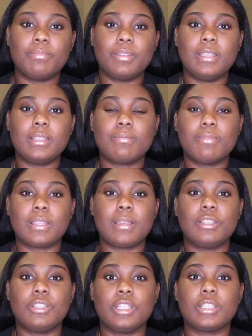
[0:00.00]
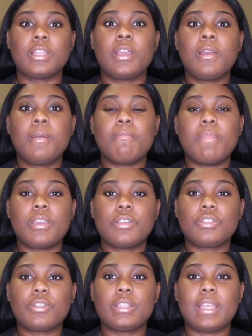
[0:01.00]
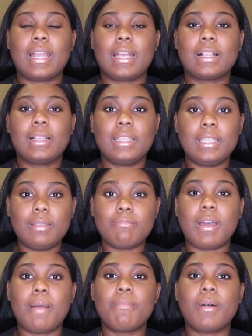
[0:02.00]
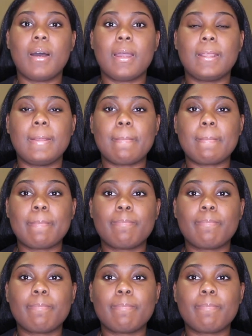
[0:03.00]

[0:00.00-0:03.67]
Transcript: But this month is just making sure that I clean my body,